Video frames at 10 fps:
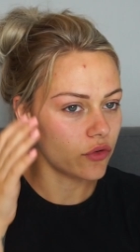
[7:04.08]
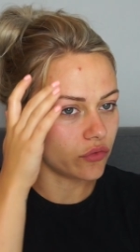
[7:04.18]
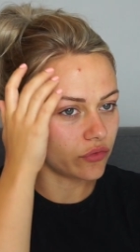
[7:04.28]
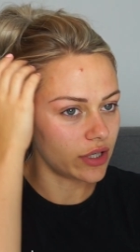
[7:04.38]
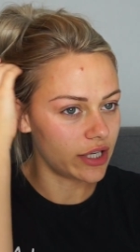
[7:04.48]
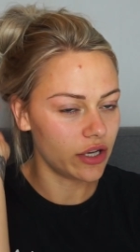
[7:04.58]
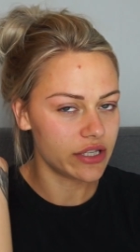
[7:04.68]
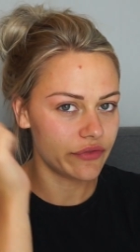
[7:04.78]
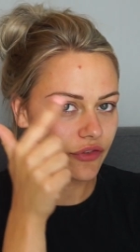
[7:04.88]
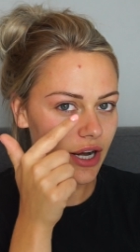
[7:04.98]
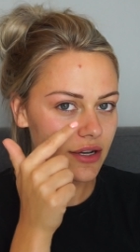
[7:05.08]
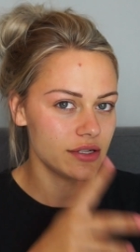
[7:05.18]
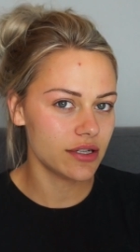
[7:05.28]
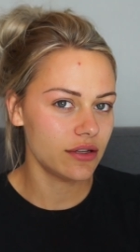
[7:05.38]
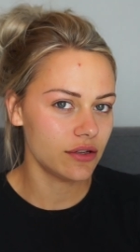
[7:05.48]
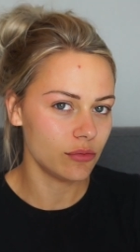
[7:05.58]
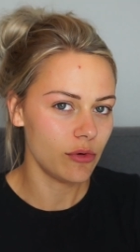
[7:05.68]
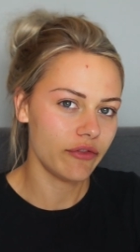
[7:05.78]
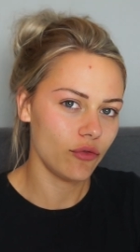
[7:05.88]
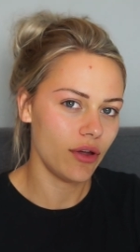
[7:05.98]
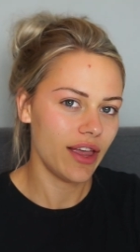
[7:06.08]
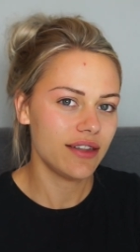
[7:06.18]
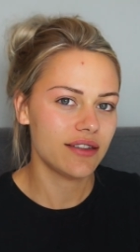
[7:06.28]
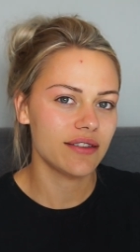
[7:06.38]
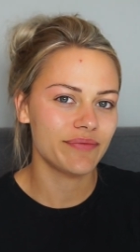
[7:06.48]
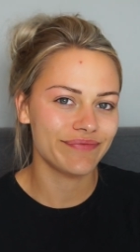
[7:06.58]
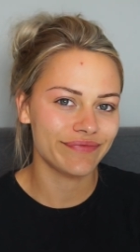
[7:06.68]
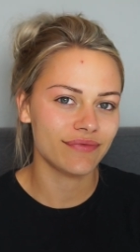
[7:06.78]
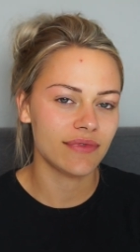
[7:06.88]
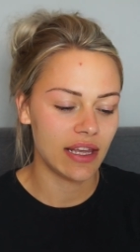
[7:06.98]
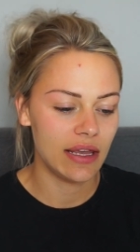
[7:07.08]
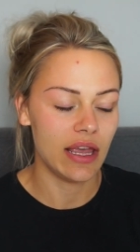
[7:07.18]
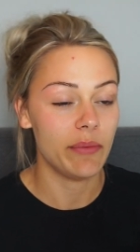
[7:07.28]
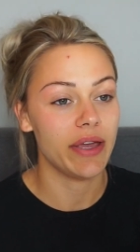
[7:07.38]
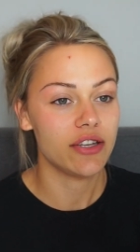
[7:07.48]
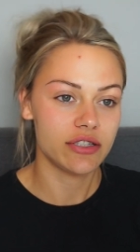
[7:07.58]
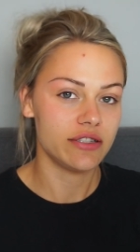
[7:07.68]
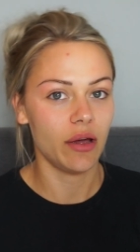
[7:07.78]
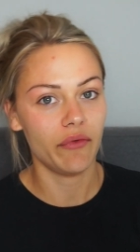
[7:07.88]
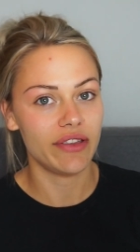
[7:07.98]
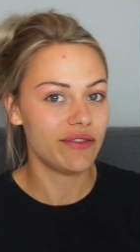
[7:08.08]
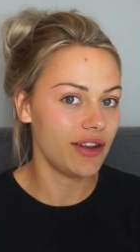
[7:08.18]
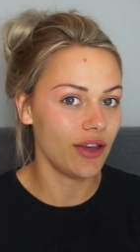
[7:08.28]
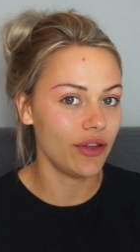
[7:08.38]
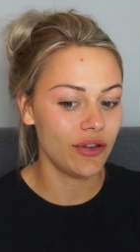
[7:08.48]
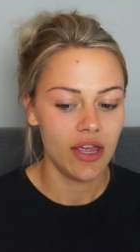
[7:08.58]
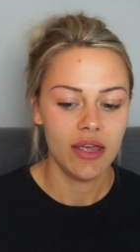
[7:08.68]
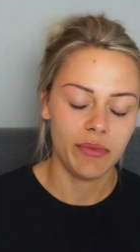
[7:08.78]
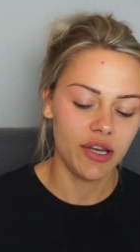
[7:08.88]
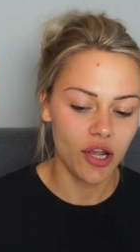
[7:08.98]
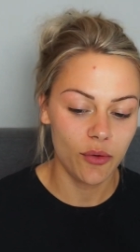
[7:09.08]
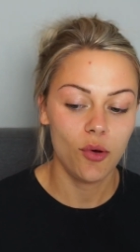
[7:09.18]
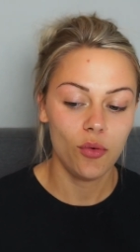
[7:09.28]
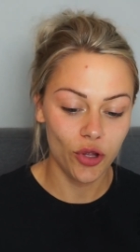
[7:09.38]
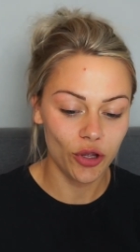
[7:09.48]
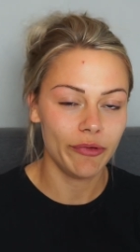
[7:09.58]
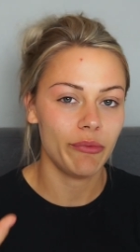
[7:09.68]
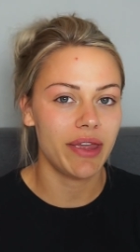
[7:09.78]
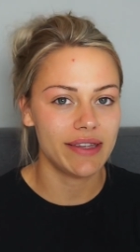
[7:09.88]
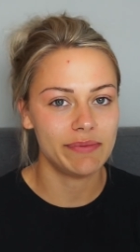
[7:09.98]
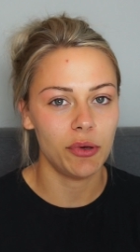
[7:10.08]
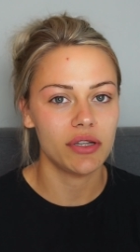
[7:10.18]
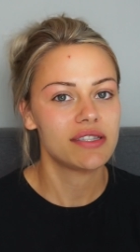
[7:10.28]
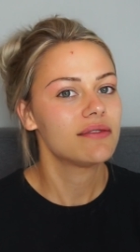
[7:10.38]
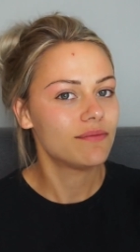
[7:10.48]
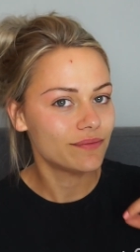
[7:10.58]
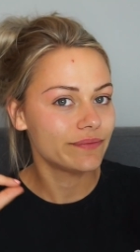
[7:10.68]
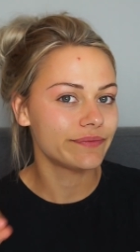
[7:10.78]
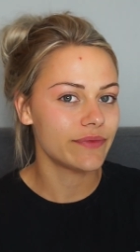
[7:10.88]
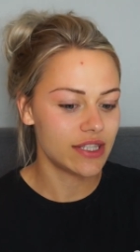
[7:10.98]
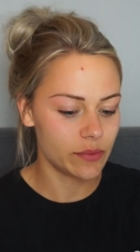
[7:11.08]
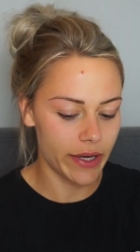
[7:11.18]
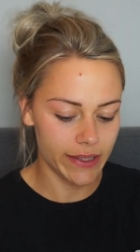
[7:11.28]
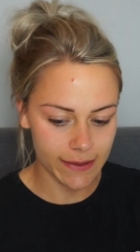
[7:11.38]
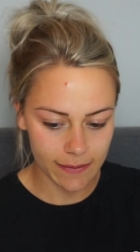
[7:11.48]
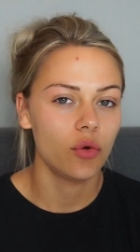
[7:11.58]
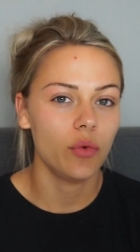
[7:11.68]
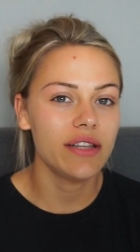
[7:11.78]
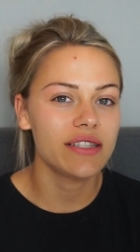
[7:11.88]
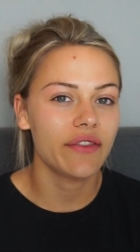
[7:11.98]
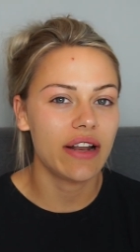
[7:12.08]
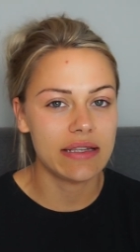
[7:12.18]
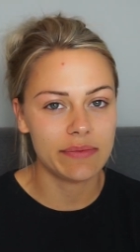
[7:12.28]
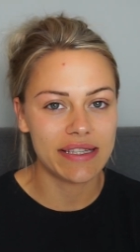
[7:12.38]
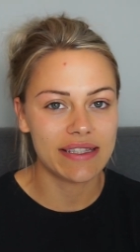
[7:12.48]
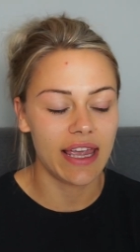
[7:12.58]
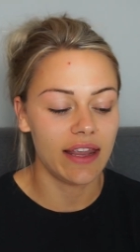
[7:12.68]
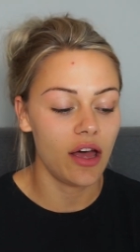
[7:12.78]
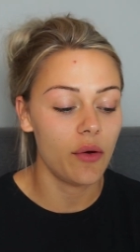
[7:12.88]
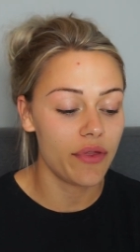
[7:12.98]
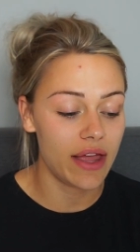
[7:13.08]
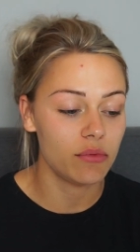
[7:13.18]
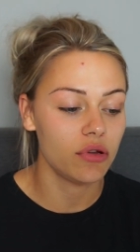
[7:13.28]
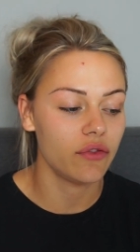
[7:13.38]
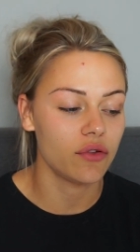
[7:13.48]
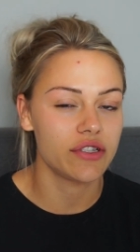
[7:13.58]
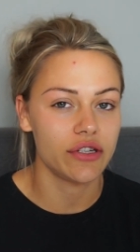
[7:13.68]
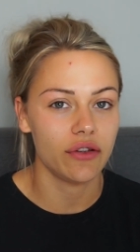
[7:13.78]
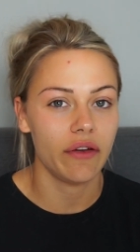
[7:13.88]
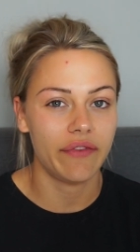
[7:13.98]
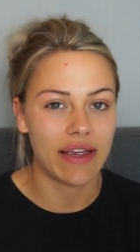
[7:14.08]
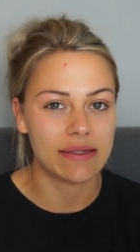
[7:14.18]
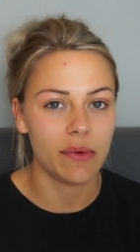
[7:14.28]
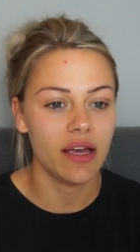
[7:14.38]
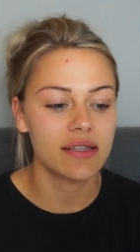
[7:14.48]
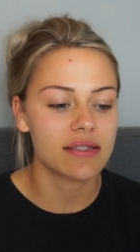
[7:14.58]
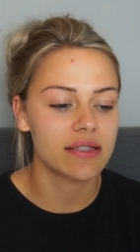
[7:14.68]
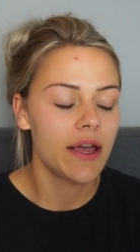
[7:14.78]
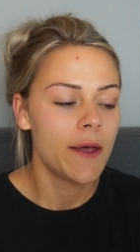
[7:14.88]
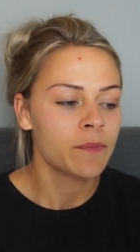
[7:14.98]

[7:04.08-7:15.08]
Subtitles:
Got a really nice friend on my forehead. It appeared just in time for this video, but you know, we're all human, we get spots. Sweet. Once I've cleansed my skin, I will then move on to face masks.